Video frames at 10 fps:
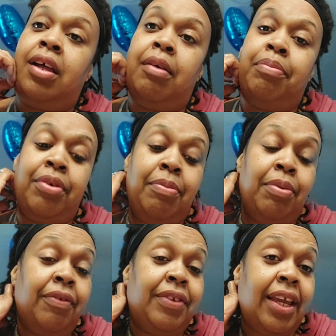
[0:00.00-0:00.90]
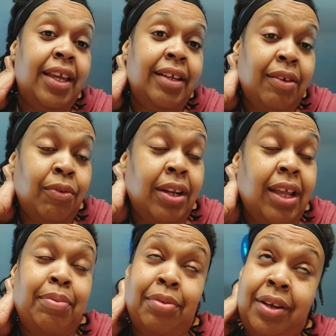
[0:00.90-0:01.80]
pre-birthday, well,
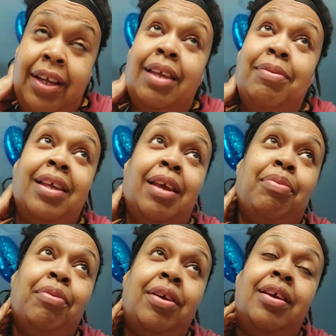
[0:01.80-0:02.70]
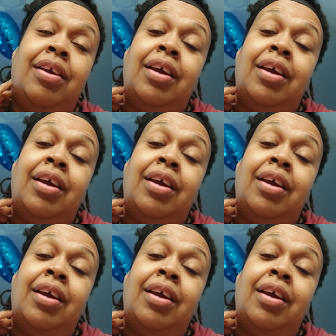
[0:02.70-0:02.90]
not pre, I keep saying pre.